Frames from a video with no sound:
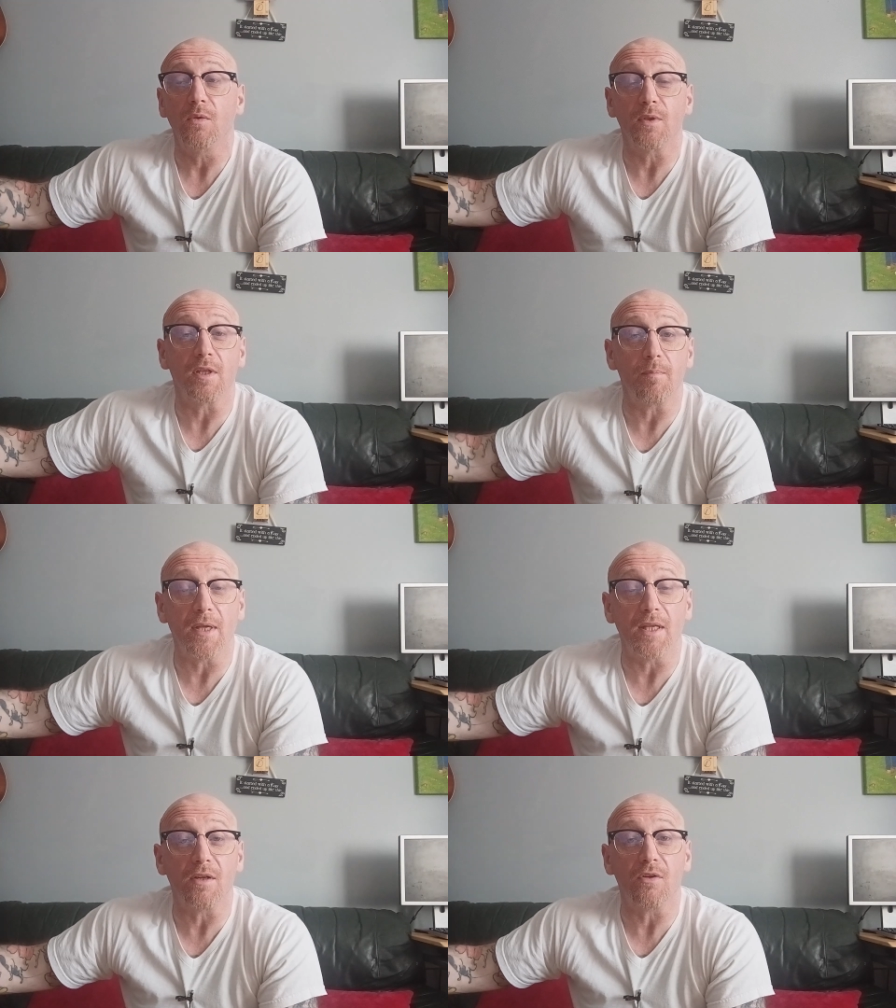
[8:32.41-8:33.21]
with the
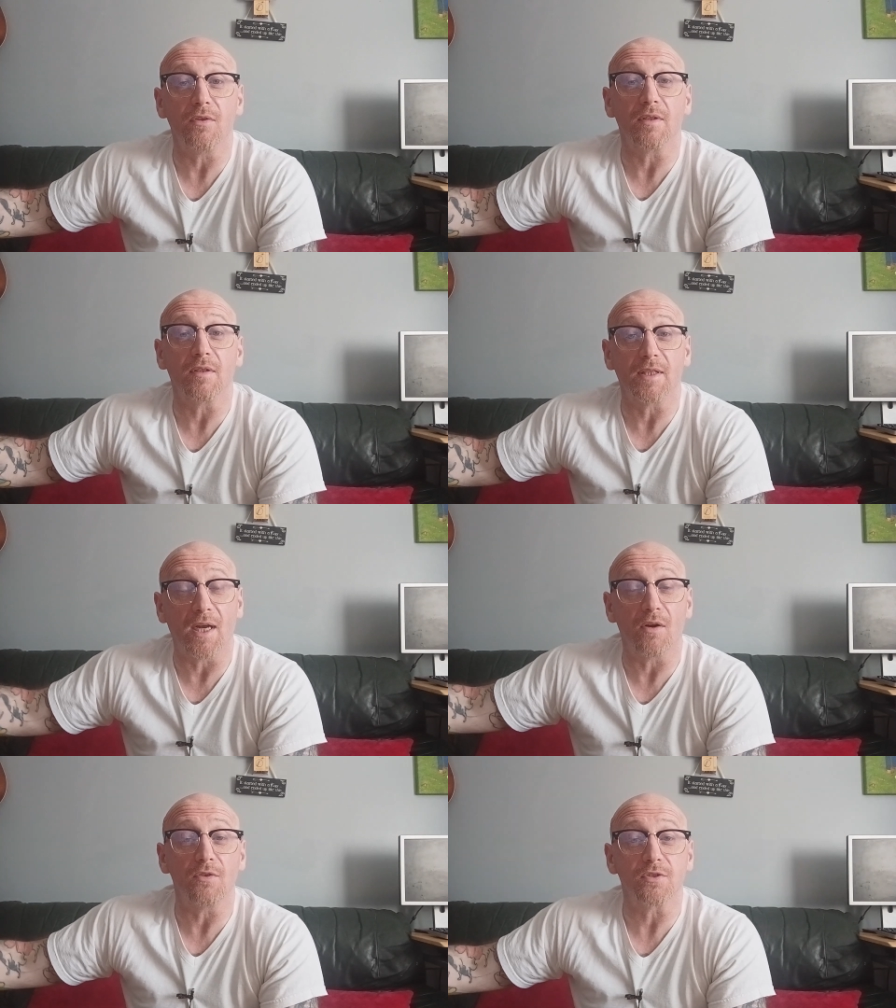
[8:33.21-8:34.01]
mayor and
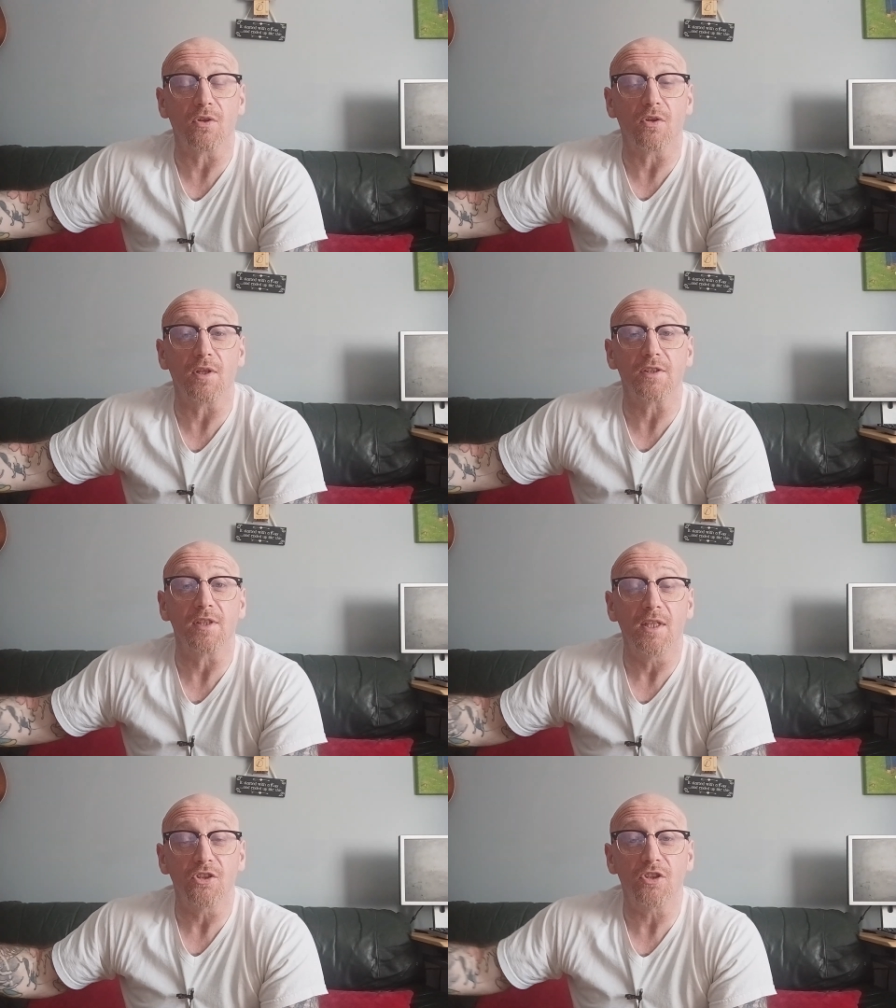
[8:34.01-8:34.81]
guards and all this.
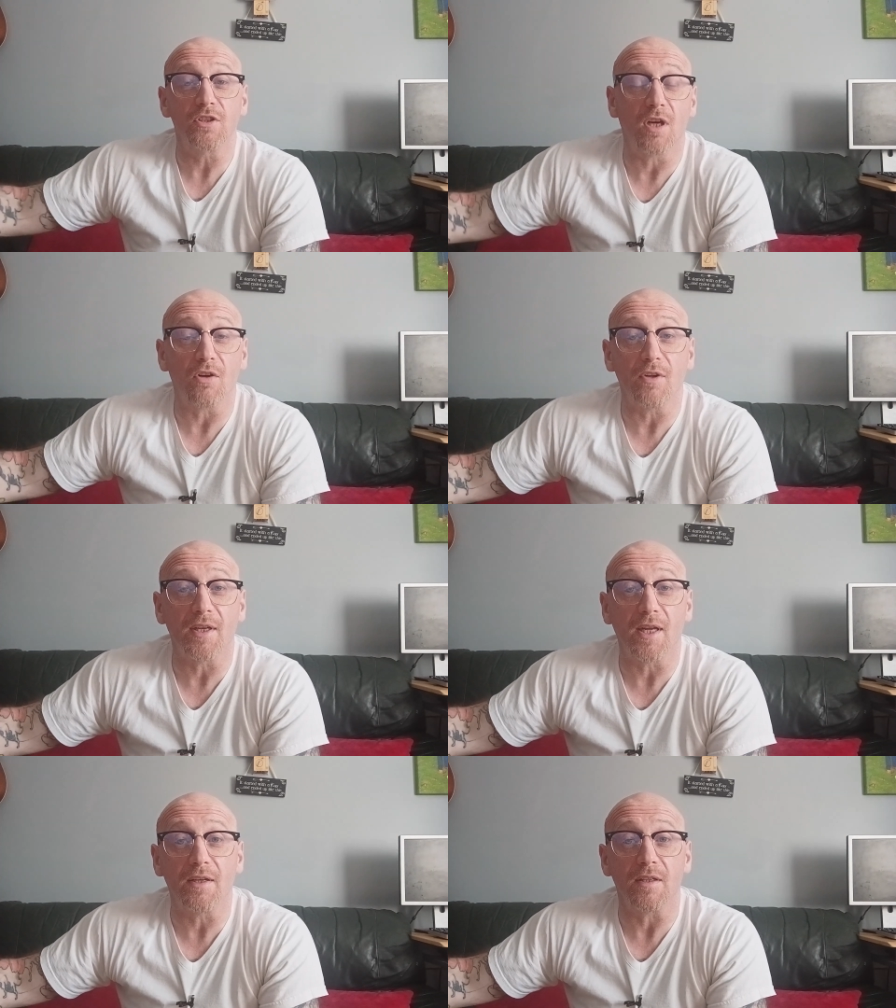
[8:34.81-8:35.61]
She's caught
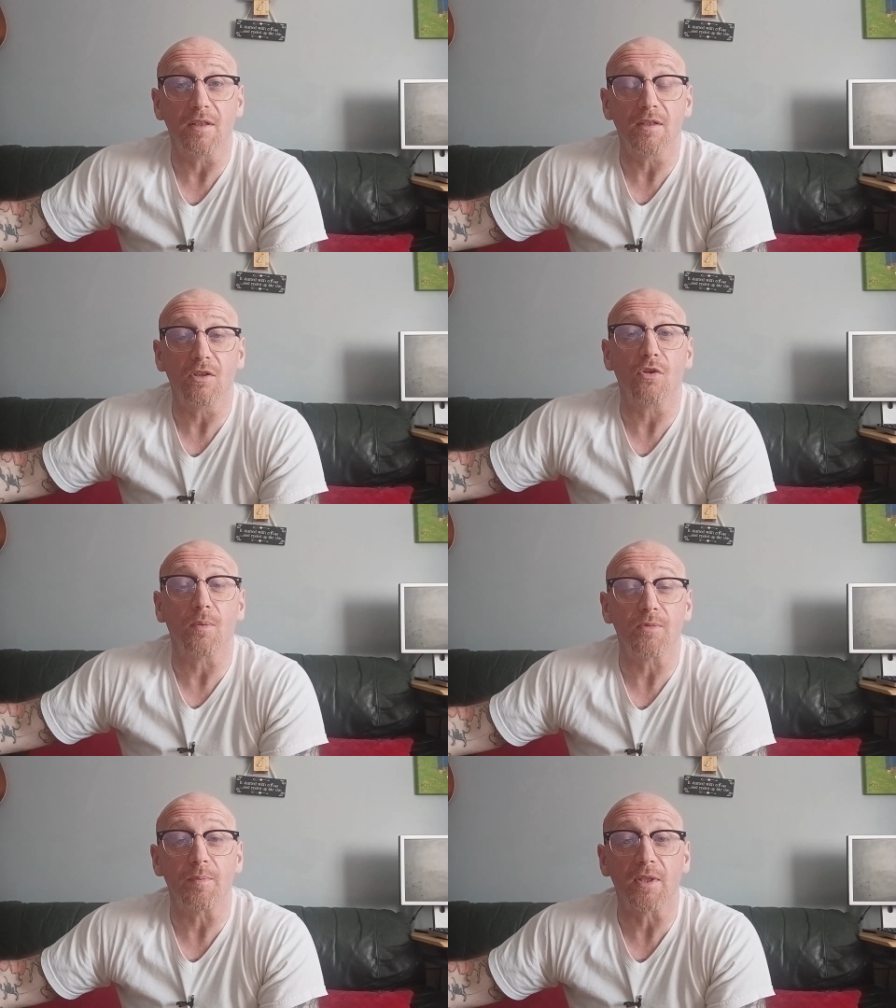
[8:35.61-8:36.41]
red-handed
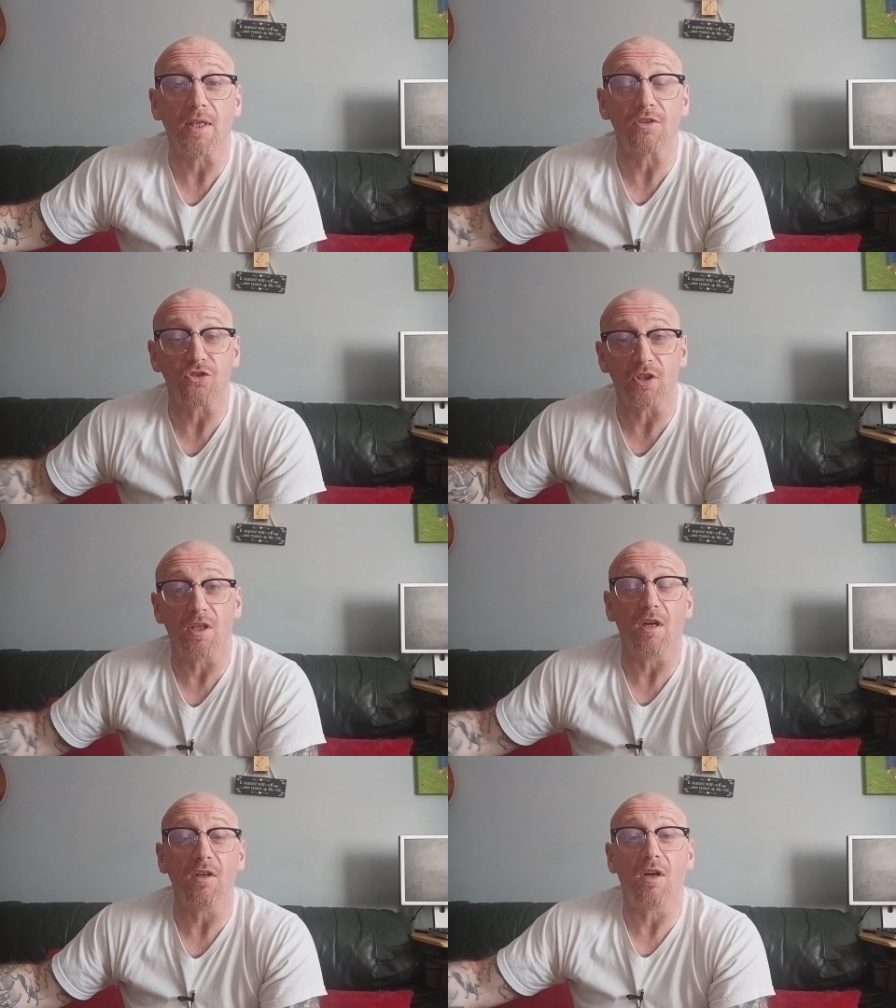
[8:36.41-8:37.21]
corrupting the case. She
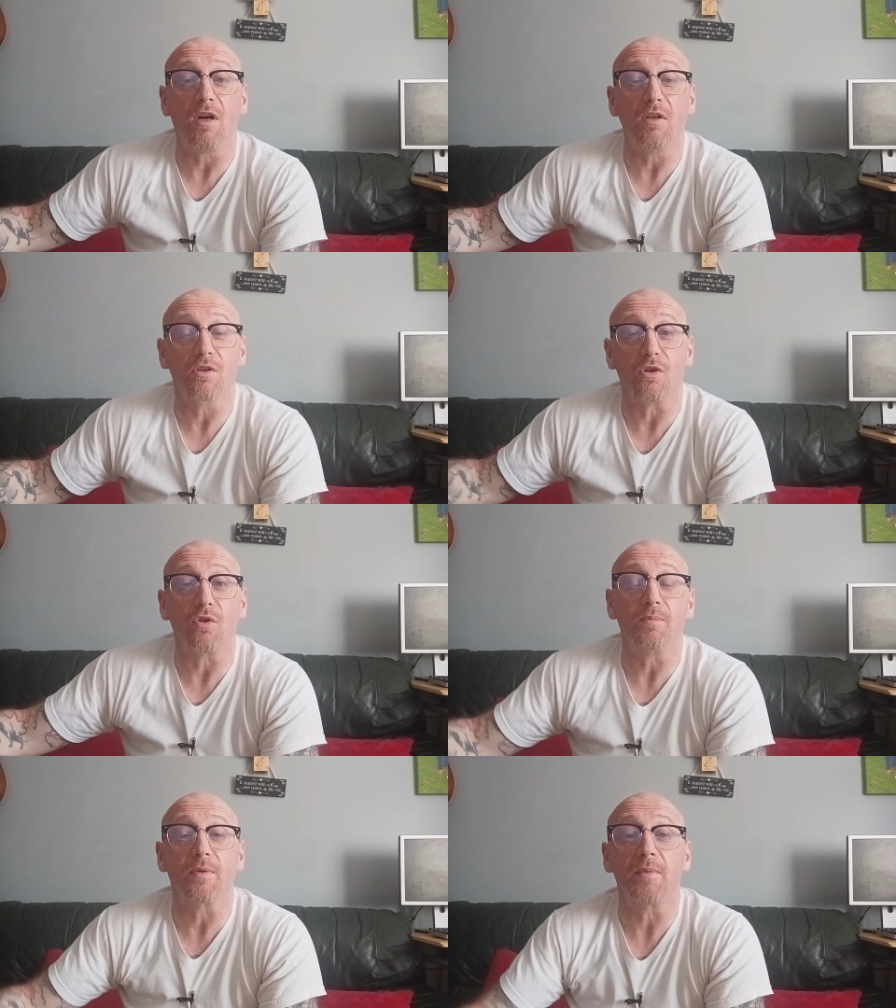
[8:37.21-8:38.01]
got caught
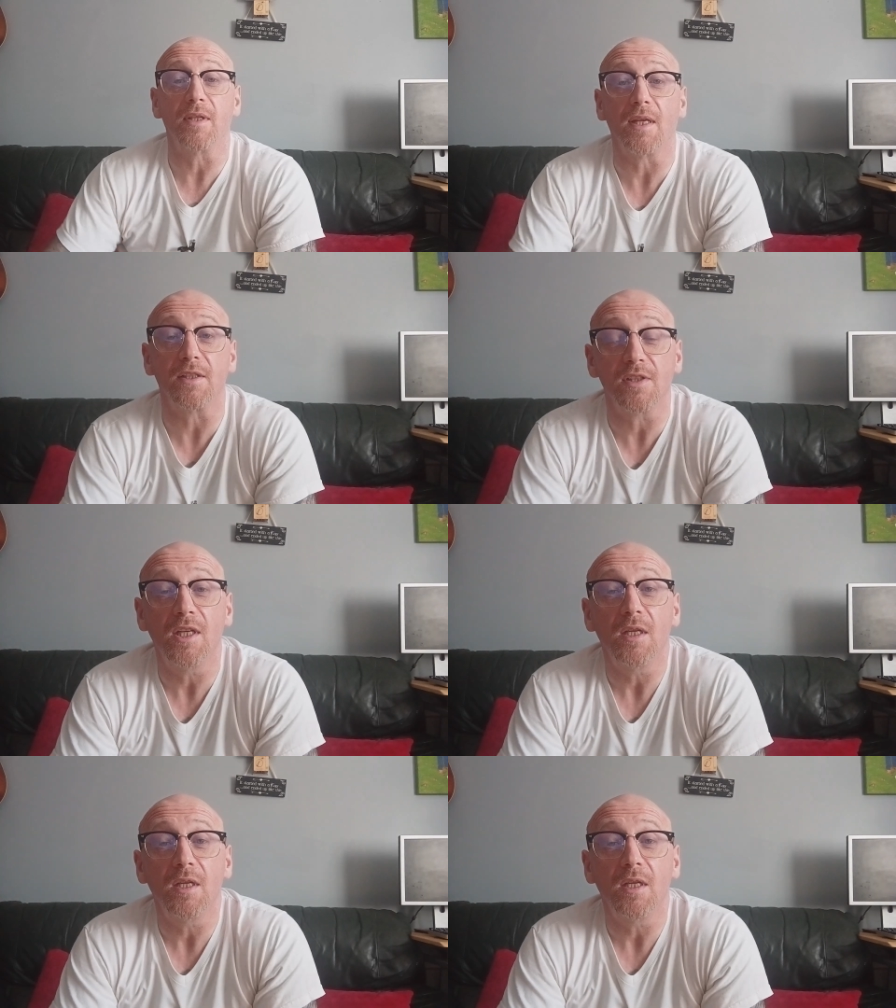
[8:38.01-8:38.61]
corrupting the case.